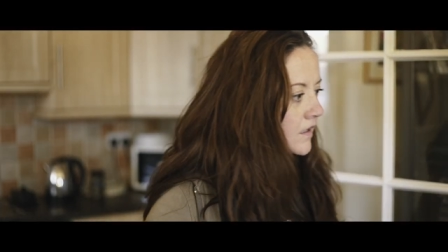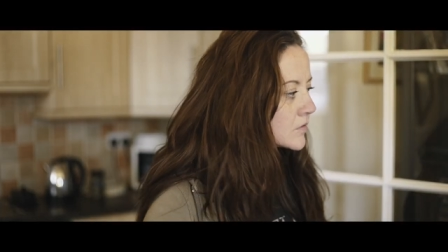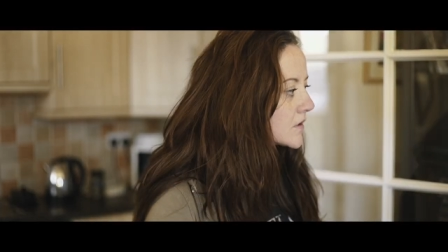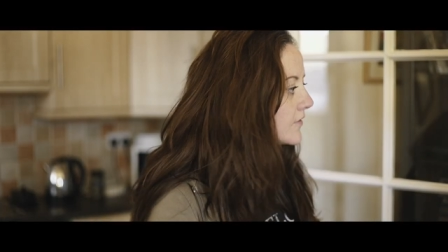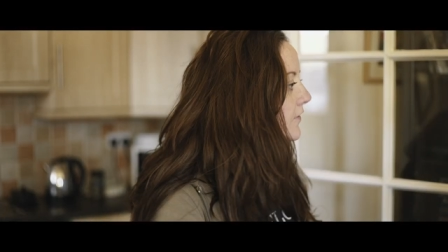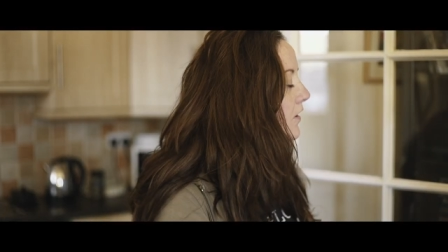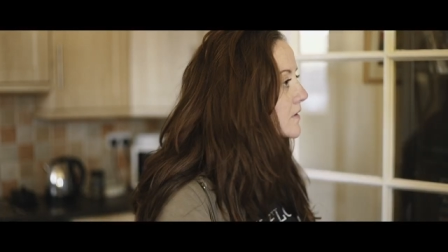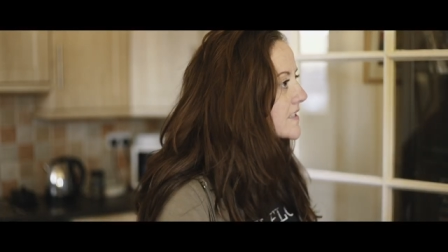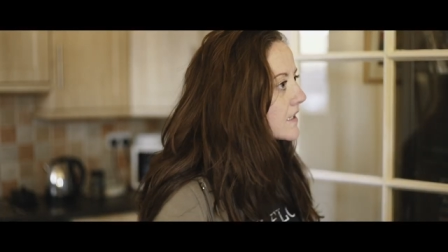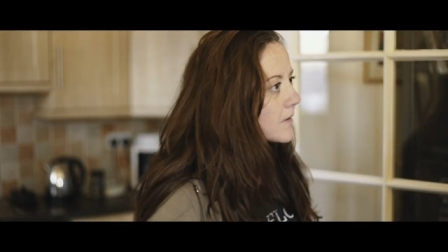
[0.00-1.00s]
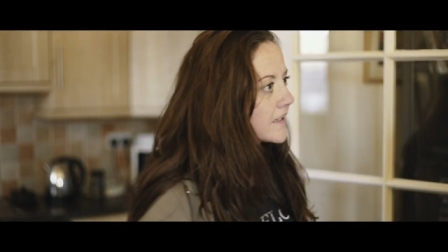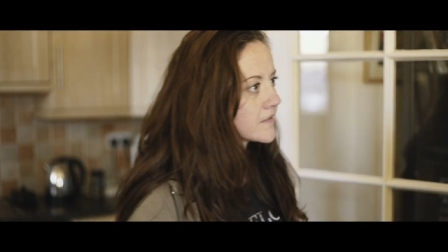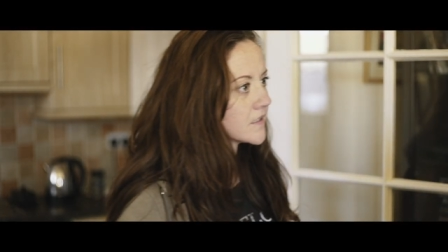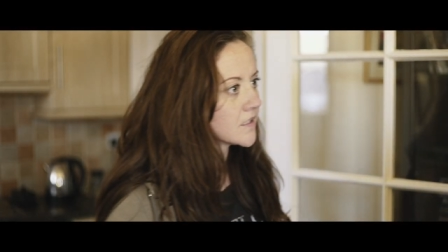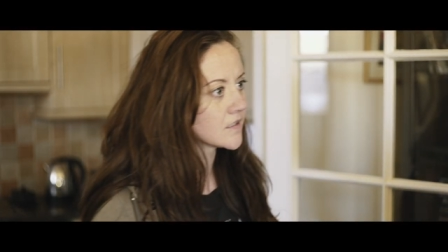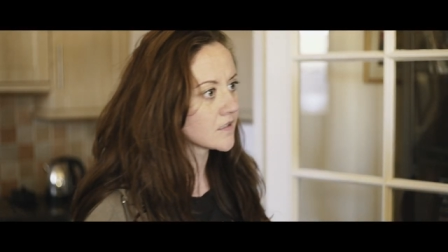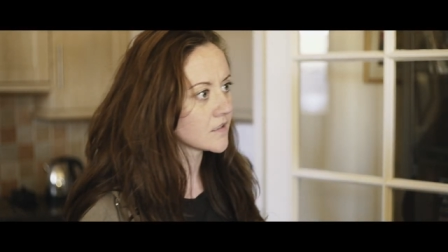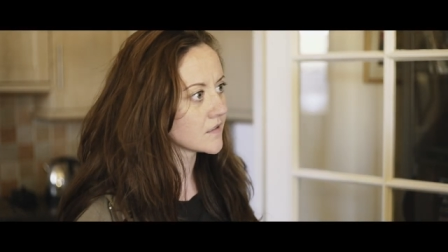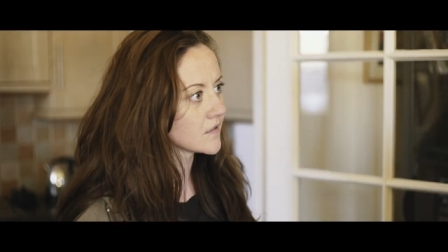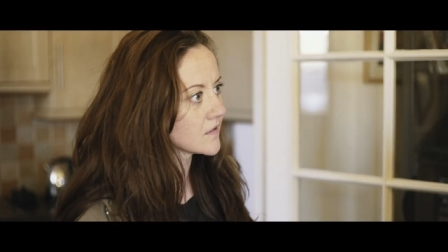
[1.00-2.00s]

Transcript: what the fuck was that about? What?